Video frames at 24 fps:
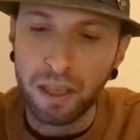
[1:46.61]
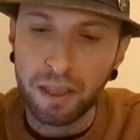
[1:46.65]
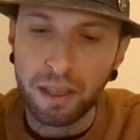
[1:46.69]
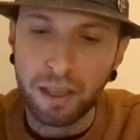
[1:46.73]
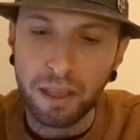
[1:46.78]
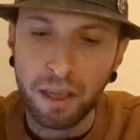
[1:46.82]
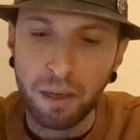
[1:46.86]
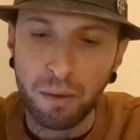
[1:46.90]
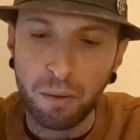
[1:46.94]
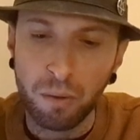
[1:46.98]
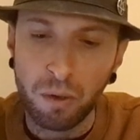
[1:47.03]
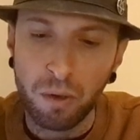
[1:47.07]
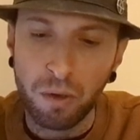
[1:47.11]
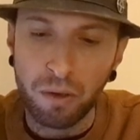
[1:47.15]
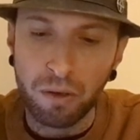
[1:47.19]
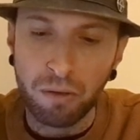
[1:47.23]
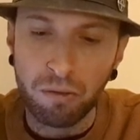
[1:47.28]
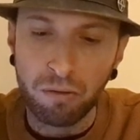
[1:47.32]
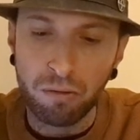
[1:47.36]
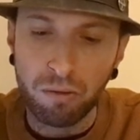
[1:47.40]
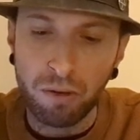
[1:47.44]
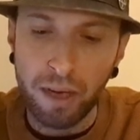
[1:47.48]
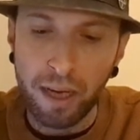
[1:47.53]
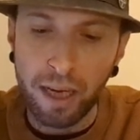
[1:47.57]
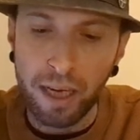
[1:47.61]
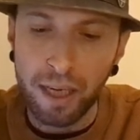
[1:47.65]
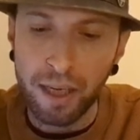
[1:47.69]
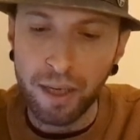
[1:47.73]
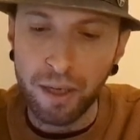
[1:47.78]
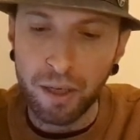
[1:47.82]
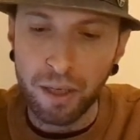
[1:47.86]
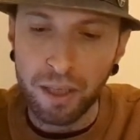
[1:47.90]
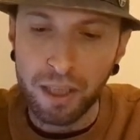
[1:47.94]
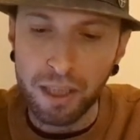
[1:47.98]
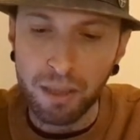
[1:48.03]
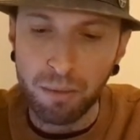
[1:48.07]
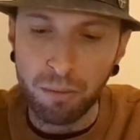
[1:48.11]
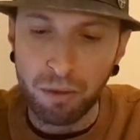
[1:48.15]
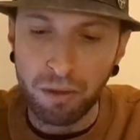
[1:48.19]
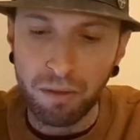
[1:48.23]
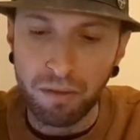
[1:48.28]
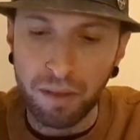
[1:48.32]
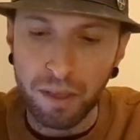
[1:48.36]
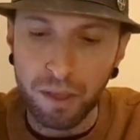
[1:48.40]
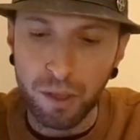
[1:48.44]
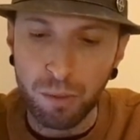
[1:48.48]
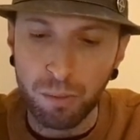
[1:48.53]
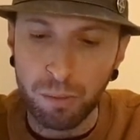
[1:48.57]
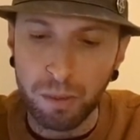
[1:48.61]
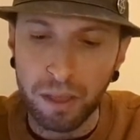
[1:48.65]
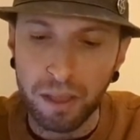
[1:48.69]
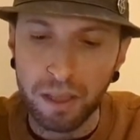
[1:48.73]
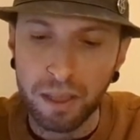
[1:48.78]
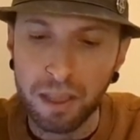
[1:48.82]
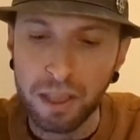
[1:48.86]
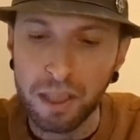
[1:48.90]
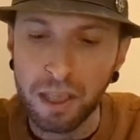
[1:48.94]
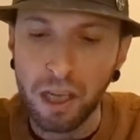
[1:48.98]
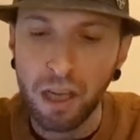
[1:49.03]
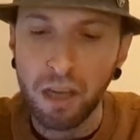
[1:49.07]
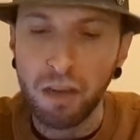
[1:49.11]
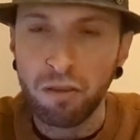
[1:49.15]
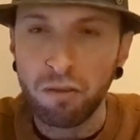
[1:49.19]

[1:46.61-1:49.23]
that will look really nice in my veg beds.